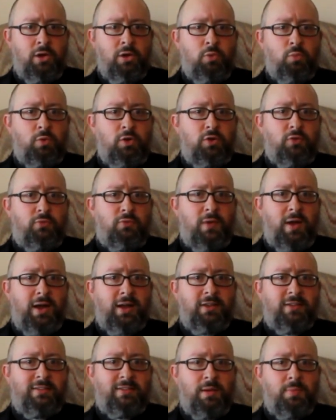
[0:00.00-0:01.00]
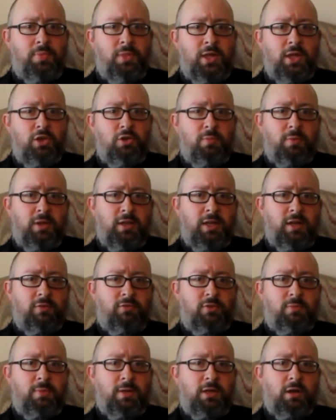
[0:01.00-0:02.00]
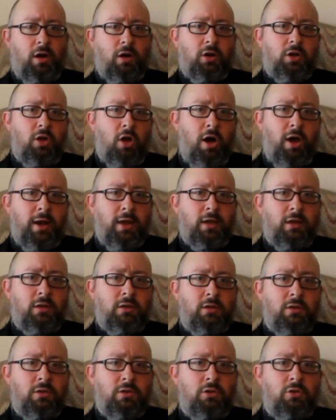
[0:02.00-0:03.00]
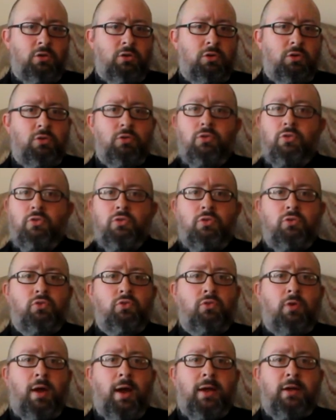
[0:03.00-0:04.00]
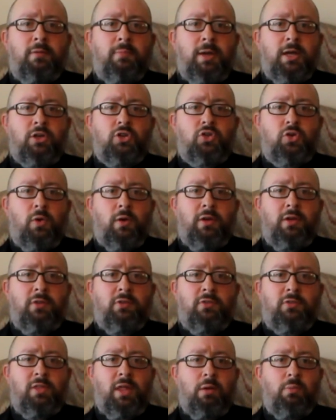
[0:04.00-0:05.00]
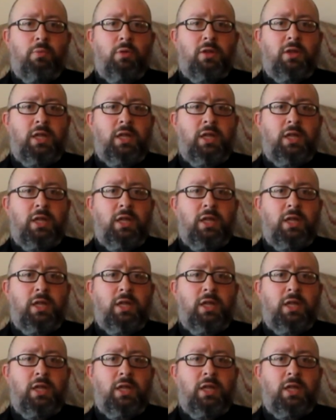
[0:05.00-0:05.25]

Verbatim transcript: When you find something you believe to be archonic, try to make a choice that will